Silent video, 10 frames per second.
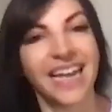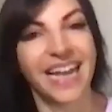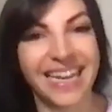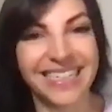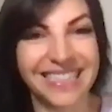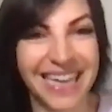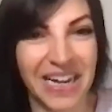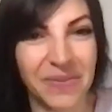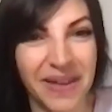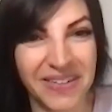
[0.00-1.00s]
and to talk
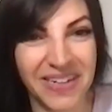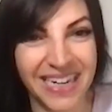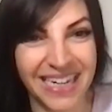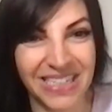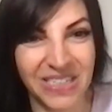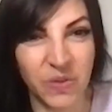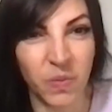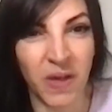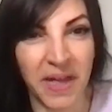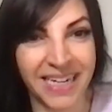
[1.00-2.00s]
about your connection to
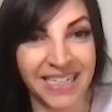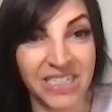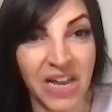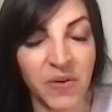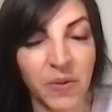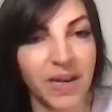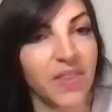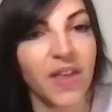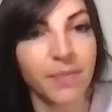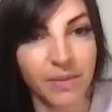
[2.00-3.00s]
wine in general. But I
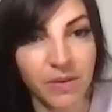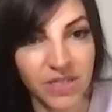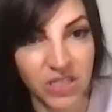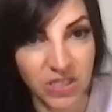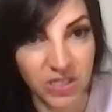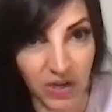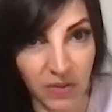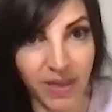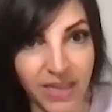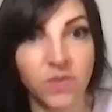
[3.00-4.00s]
thought maybe we'd just start
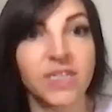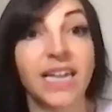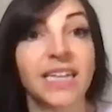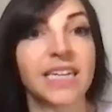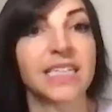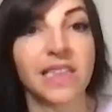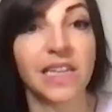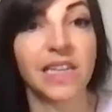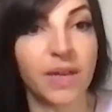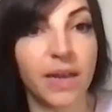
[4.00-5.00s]
by you telling us a
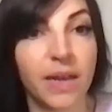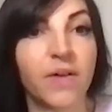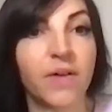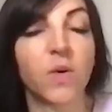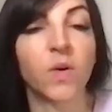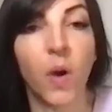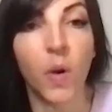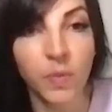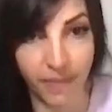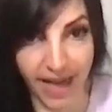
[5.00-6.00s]
little bit about your
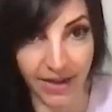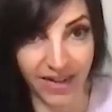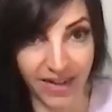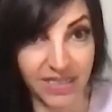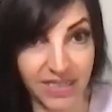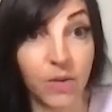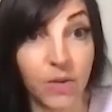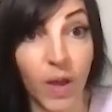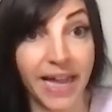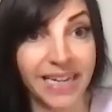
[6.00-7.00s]
own background in
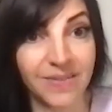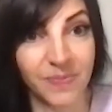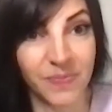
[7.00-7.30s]
wine.